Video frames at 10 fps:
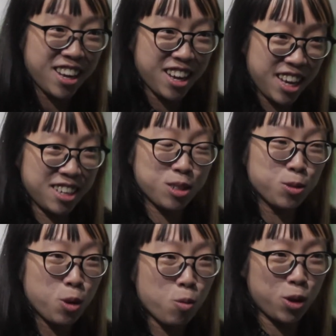it is only
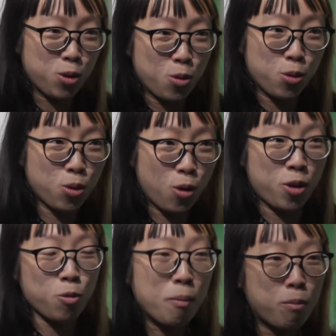what you thought at
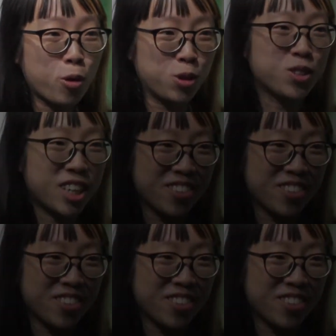one point of time.